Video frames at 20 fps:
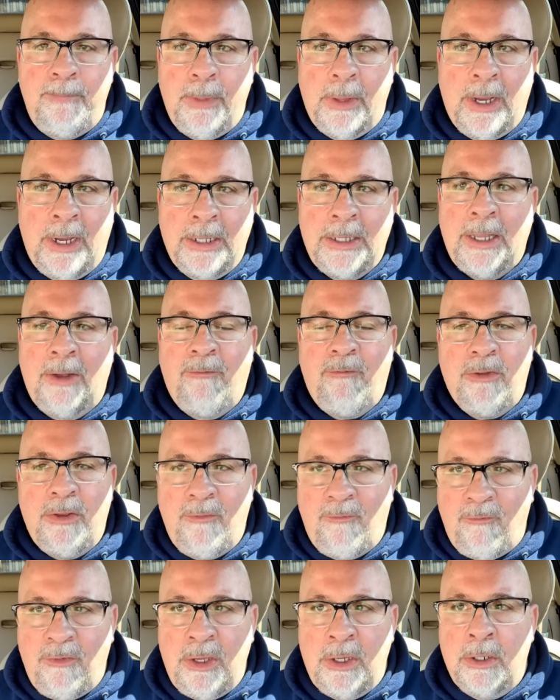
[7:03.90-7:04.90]
I definitely
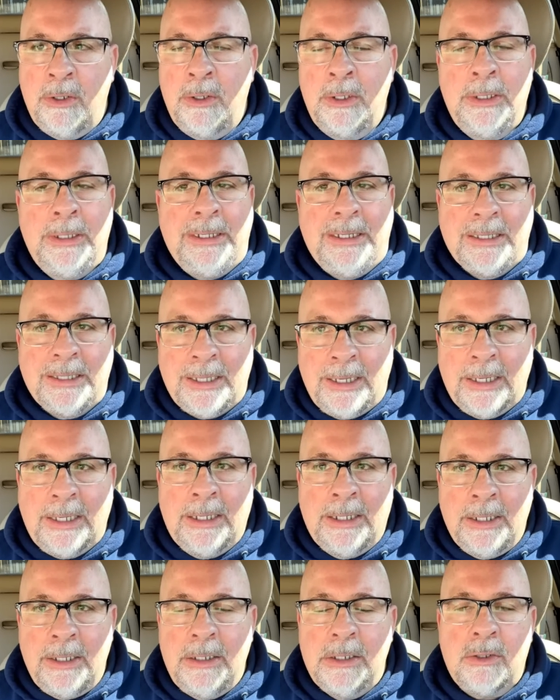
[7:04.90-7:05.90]
feel like
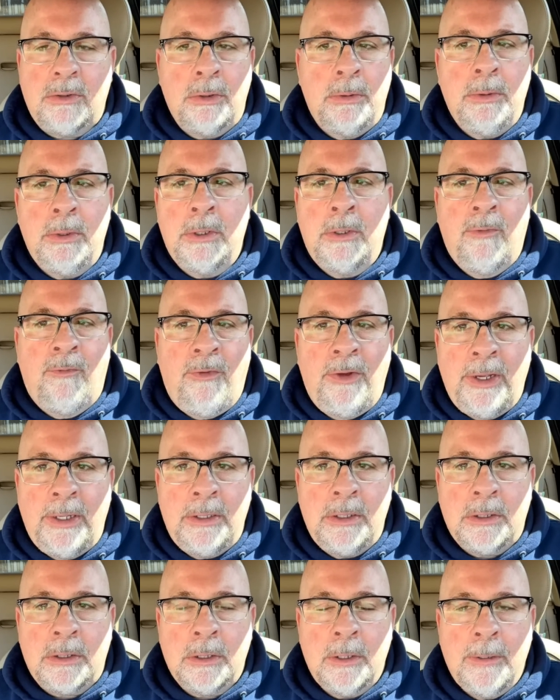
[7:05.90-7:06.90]
it is from the
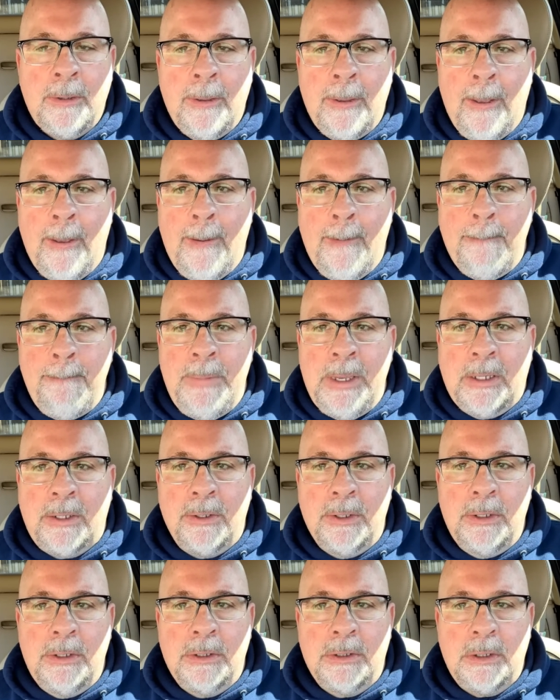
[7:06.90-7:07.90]
defense
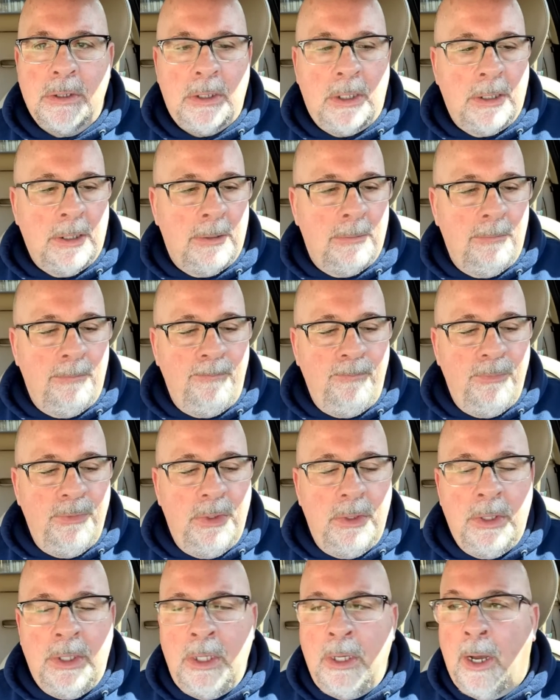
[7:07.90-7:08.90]
because
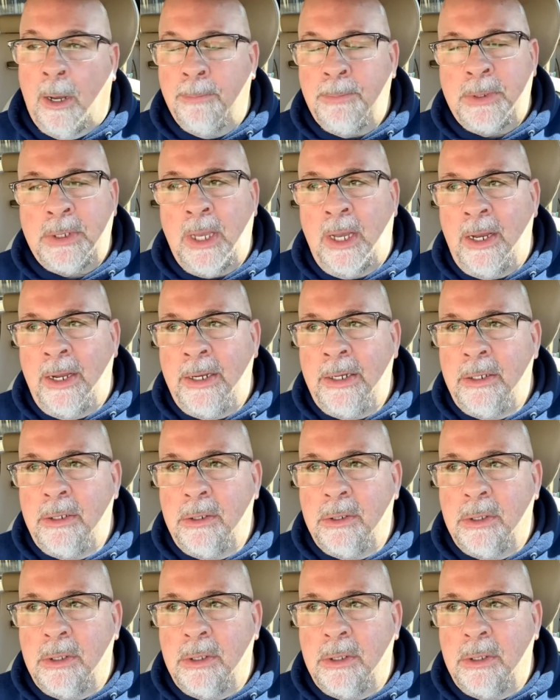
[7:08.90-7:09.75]
the upside